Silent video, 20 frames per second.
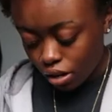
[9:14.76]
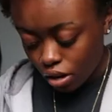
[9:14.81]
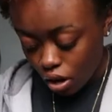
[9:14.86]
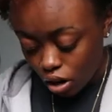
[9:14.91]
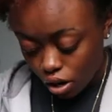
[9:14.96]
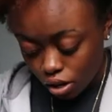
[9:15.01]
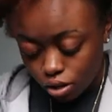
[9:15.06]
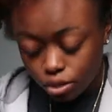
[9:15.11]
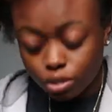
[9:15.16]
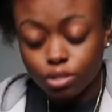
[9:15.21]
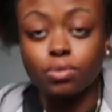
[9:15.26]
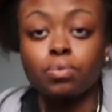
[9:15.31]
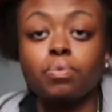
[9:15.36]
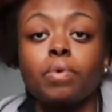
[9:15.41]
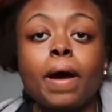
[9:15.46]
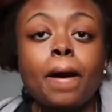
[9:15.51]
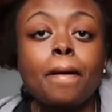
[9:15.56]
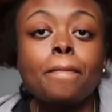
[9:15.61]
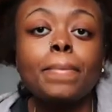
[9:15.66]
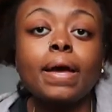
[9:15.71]
here are
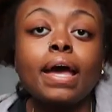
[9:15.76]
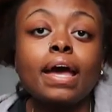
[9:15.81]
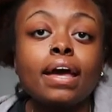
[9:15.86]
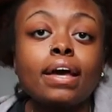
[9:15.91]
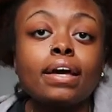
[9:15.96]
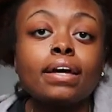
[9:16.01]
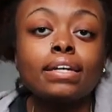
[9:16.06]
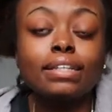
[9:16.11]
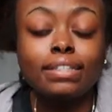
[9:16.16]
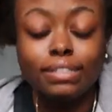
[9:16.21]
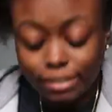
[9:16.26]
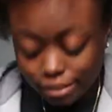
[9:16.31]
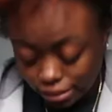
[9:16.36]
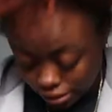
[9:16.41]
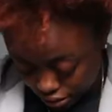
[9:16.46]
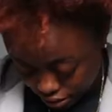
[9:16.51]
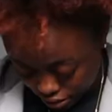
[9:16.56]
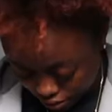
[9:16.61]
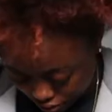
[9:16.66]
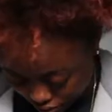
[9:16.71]

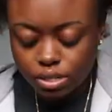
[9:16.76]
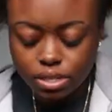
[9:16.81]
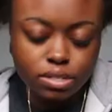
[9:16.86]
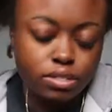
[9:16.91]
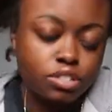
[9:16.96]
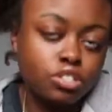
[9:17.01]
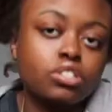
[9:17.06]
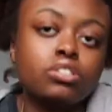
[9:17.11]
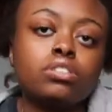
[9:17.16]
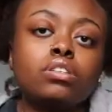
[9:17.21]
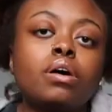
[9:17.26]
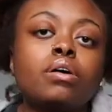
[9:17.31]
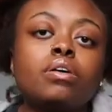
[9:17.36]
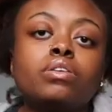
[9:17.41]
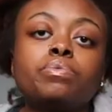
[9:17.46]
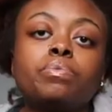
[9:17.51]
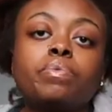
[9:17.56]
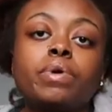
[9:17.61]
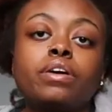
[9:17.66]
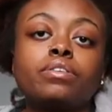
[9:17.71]
sweatpants this is just uh,
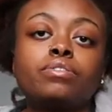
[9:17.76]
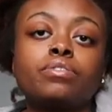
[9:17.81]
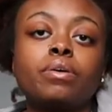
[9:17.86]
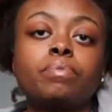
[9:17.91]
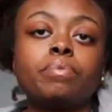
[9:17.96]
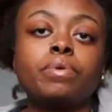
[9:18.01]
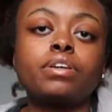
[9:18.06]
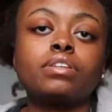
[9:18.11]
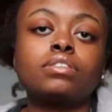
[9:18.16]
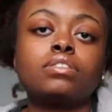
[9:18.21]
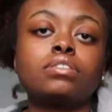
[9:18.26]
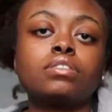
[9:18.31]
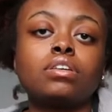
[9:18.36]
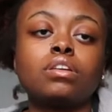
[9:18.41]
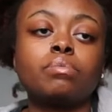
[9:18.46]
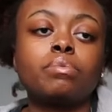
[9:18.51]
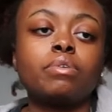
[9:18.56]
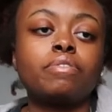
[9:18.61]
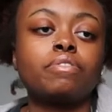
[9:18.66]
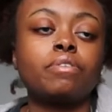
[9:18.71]
us pair of sweatpants. This is
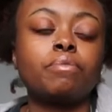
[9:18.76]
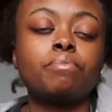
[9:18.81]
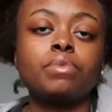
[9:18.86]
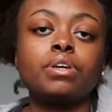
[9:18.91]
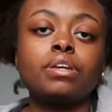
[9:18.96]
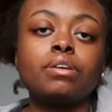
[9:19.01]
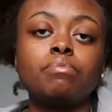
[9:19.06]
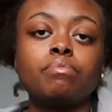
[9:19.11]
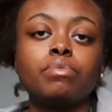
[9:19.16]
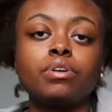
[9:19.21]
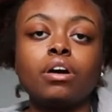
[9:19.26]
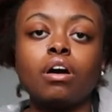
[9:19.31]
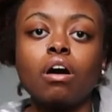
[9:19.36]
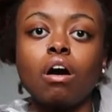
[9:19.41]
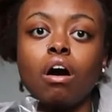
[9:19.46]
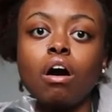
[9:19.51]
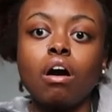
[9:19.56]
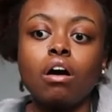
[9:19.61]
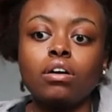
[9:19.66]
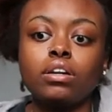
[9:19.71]
gonna be for me, but
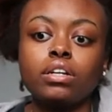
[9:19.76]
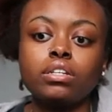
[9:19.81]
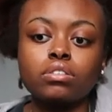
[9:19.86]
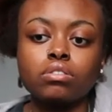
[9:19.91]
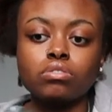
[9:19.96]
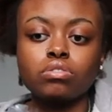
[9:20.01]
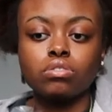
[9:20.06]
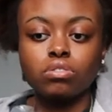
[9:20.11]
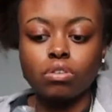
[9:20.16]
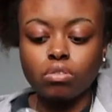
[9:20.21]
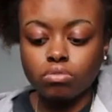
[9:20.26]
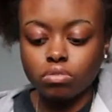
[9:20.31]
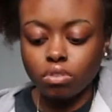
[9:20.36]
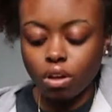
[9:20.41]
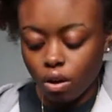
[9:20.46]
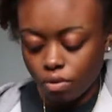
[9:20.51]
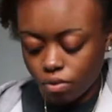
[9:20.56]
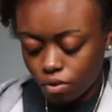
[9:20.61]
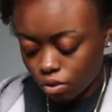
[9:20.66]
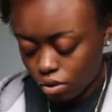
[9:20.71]
these are so
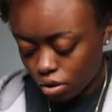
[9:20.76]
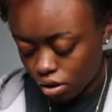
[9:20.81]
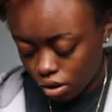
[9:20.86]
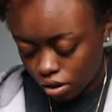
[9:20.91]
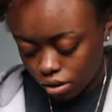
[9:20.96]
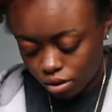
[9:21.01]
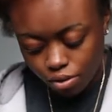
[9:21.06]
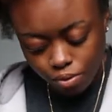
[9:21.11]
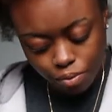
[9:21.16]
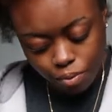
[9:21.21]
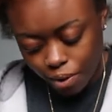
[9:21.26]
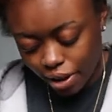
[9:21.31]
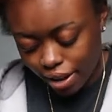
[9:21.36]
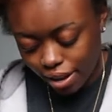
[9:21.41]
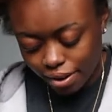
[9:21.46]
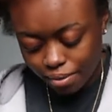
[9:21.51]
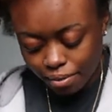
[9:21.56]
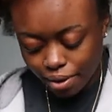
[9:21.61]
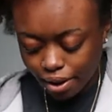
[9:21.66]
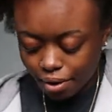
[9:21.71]
soft. Hold on.
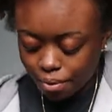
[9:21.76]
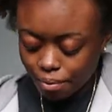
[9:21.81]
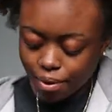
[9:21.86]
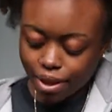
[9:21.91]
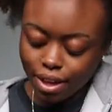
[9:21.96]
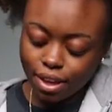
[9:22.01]
Wait, wait,